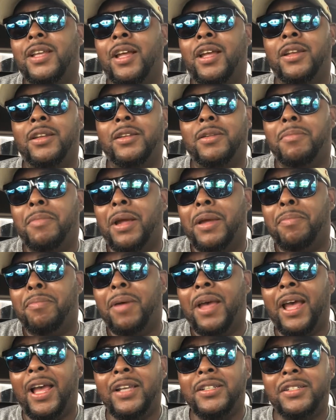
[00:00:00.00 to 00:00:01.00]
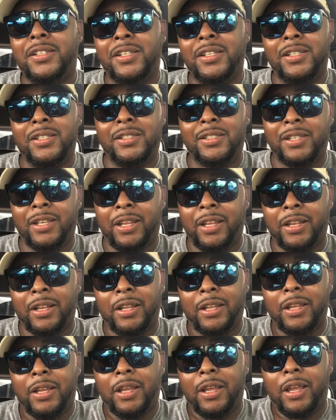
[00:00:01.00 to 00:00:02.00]
on my passions and
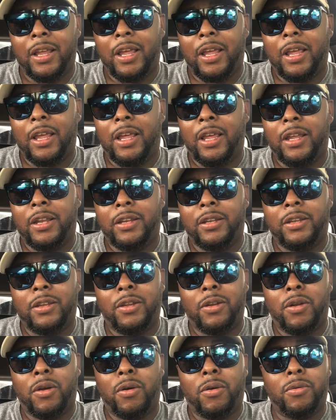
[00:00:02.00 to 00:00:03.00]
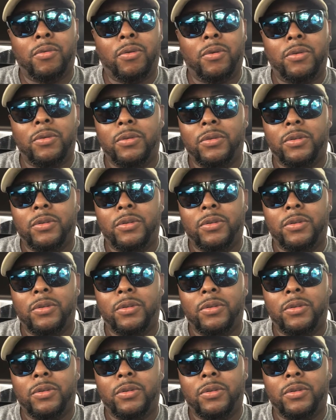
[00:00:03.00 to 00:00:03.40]
you know,